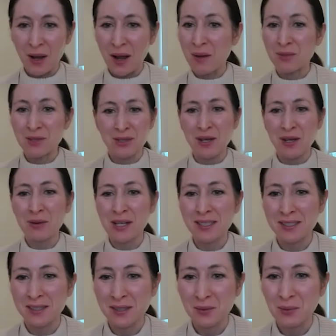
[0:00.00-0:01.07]
I'm sure our
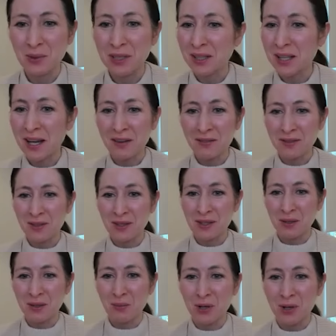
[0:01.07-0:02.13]
listeners would love to
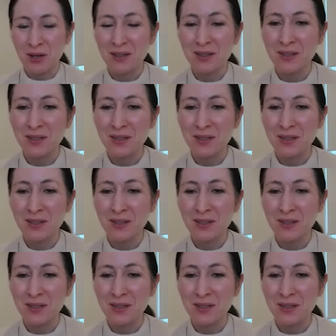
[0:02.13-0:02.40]
learn more.